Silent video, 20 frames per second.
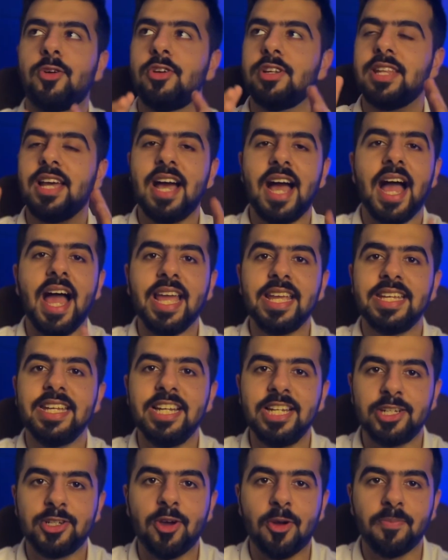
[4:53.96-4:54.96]
or the high
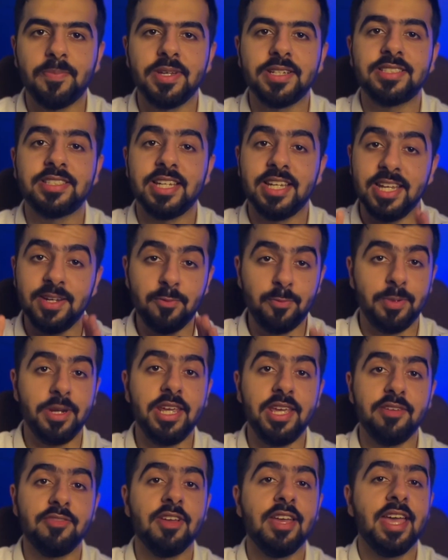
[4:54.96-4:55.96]
yield topics in
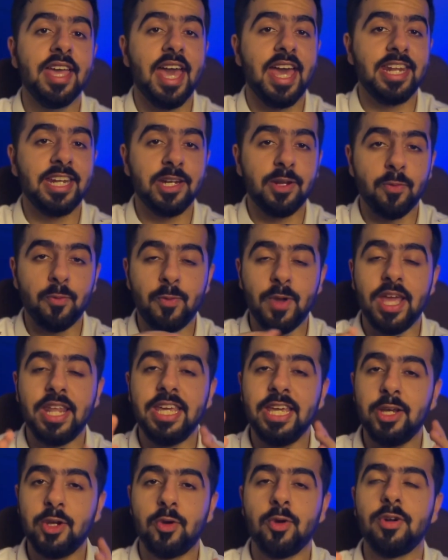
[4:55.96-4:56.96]
brief and in a
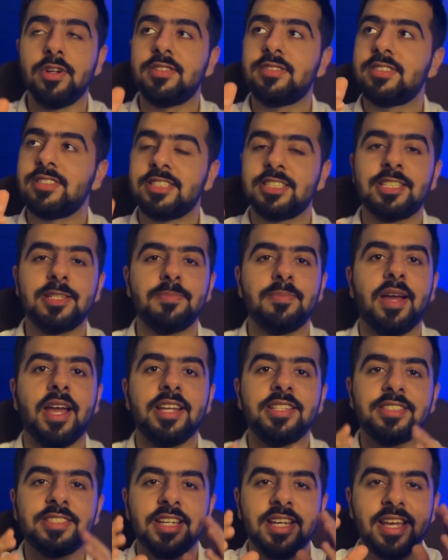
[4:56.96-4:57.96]
very good
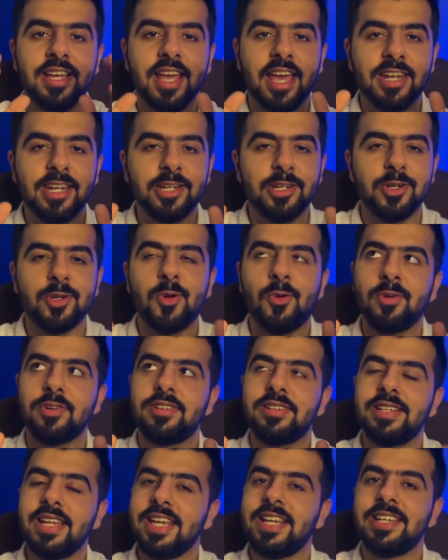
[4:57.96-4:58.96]
systemized and a
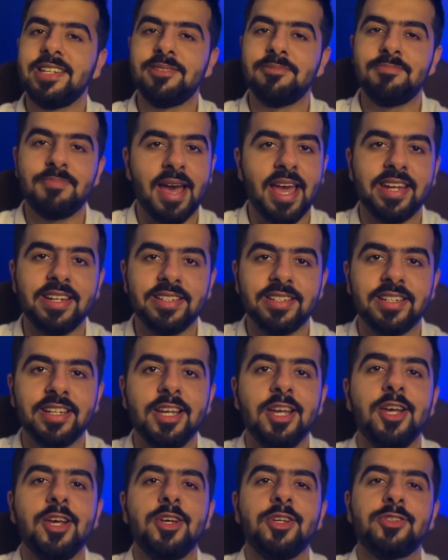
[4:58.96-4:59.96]
note-taken manner.
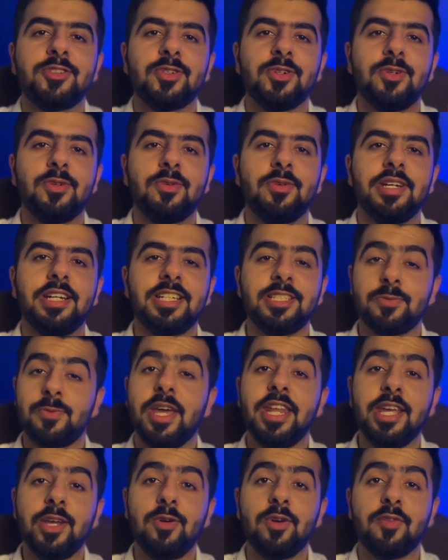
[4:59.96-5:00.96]
So it is
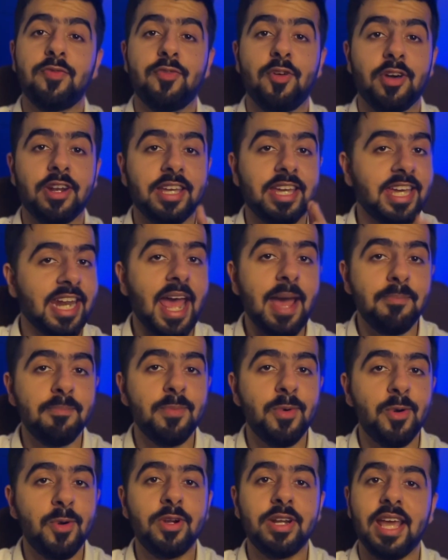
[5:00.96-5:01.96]
very good for cram
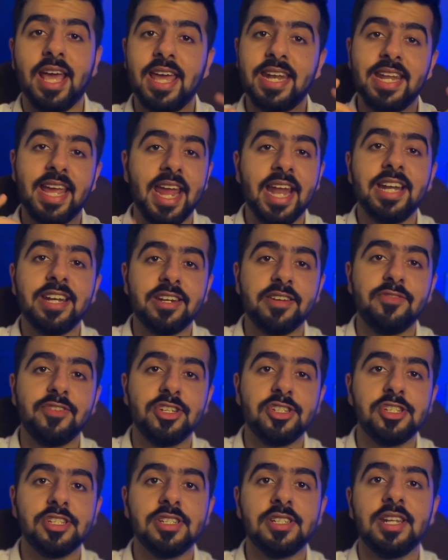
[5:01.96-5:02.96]
mode and end
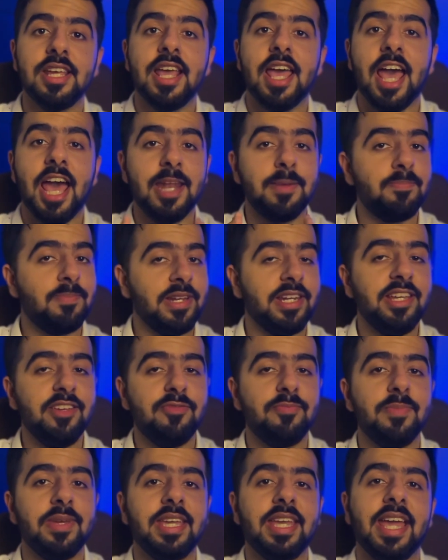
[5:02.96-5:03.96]
revision, and
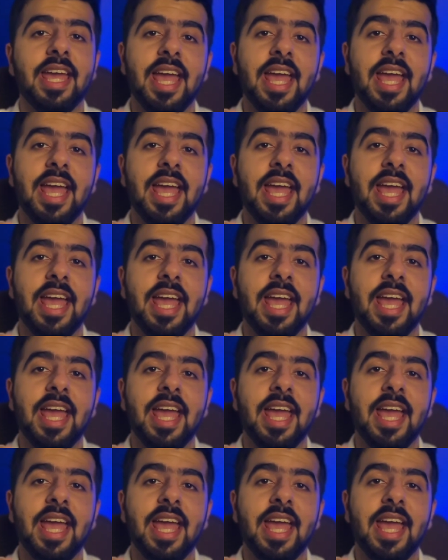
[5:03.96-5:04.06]
believe me,